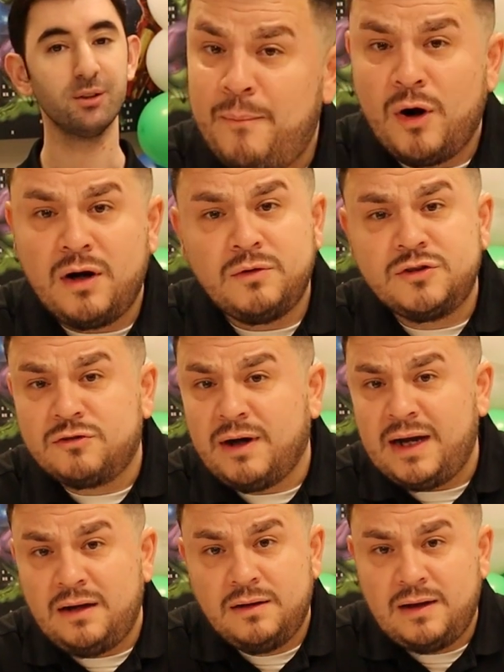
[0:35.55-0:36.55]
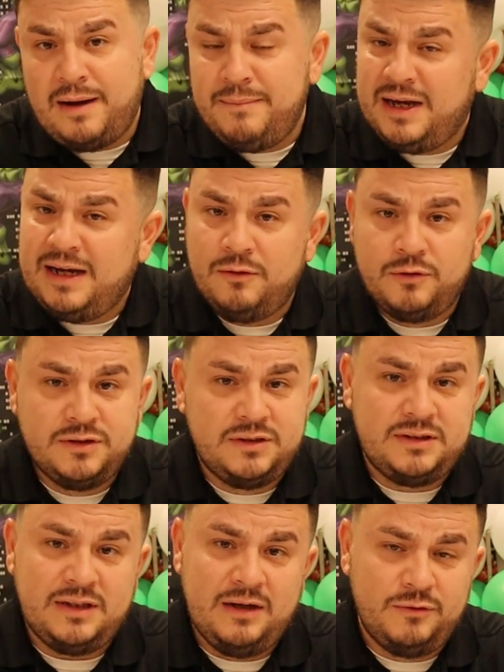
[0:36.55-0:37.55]
Onboarding was great. I mean, it
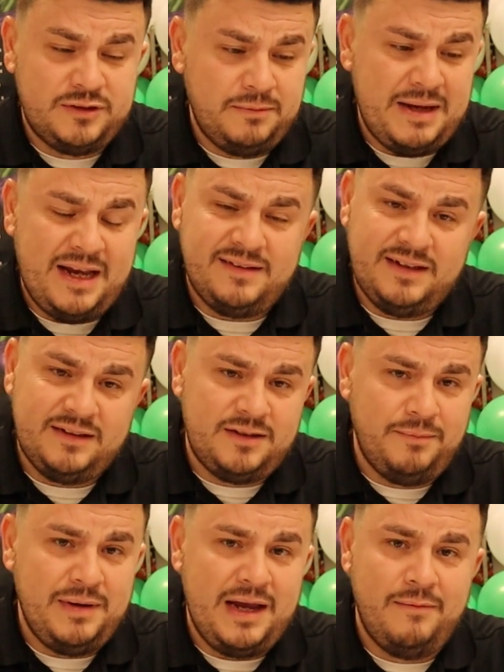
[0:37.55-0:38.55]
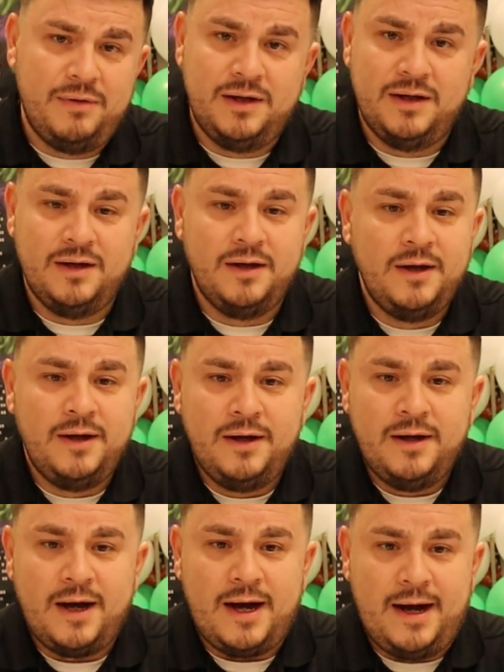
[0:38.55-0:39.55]
was it was amazing to be able to
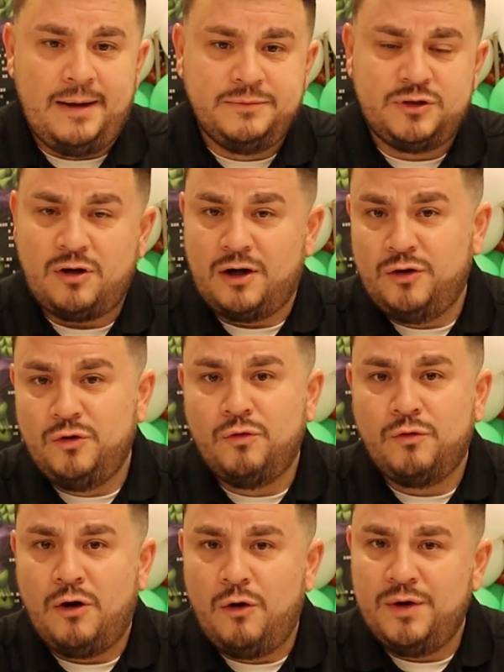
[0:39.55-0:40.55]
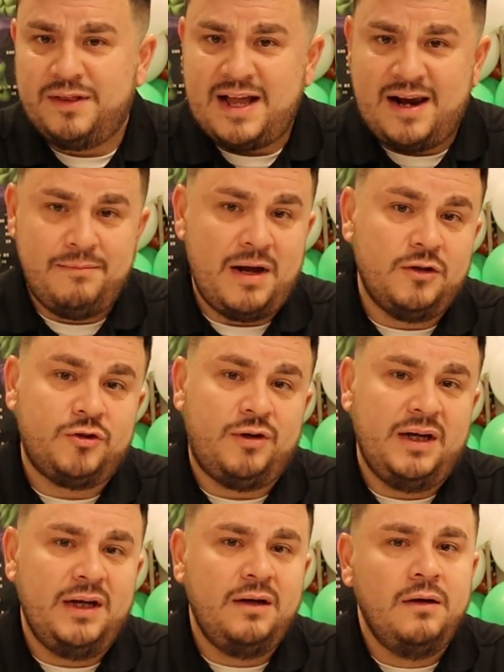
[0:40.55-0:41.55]
um, start a new role with that amount of
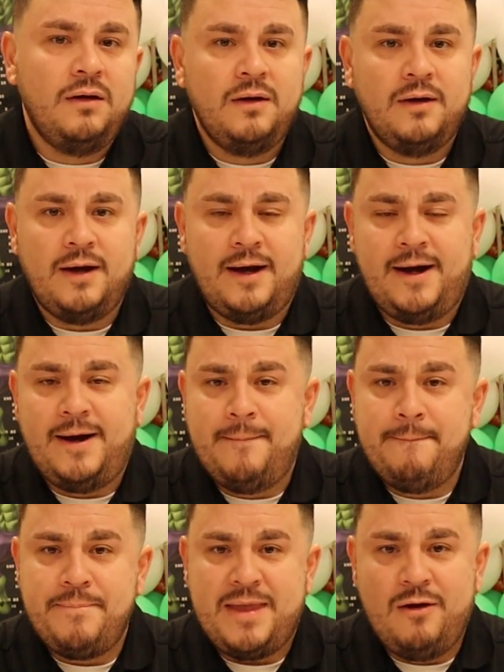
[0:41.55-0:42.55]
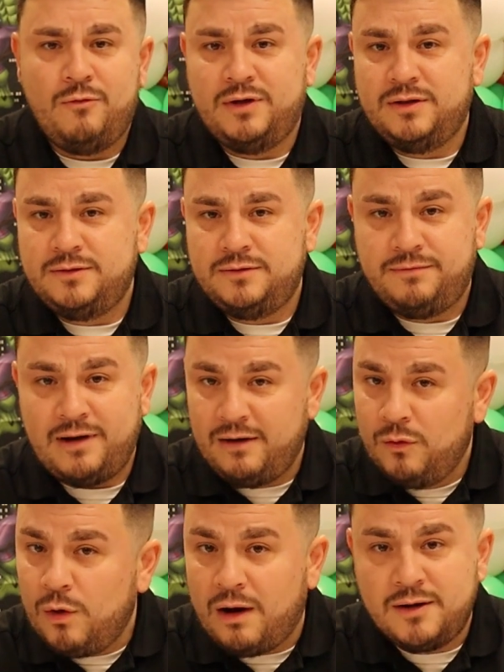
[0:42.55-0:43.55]
training. Um, it was
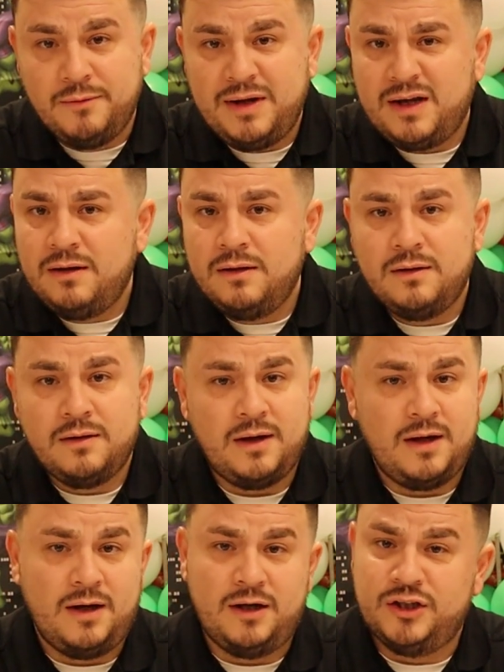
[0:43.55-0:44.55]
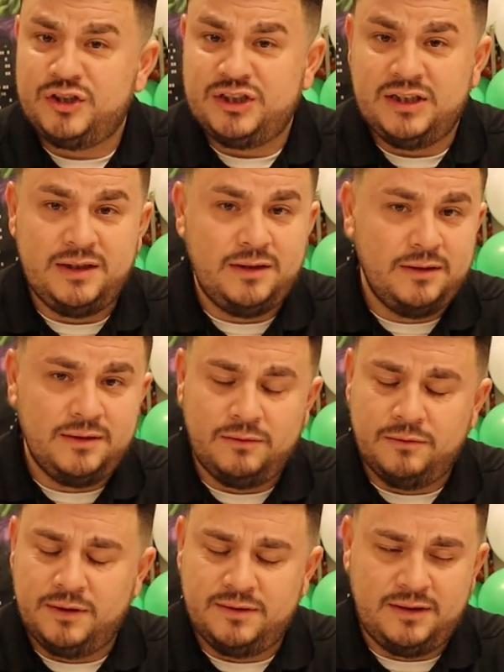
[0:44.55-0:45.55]
very welcoming. Uh, Ushi
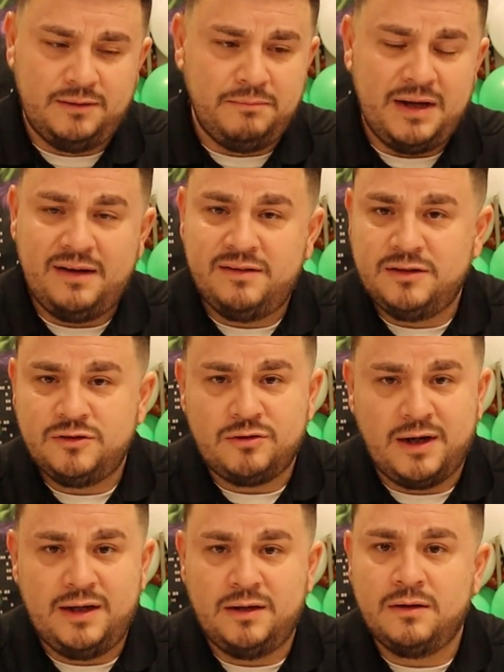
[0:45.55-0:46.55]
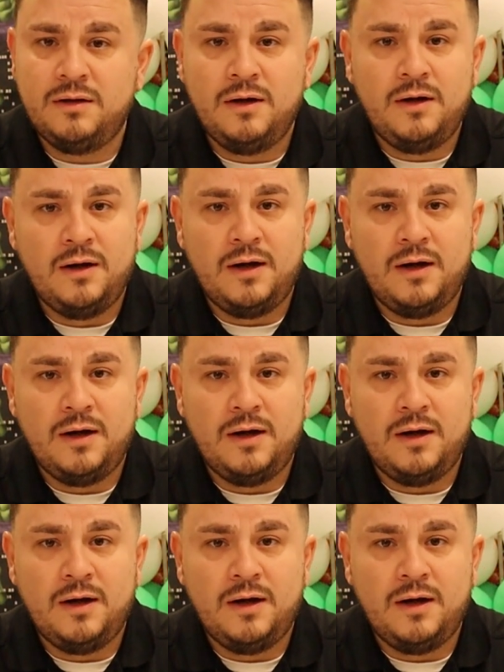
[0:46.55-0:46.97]
was an amazing trainer.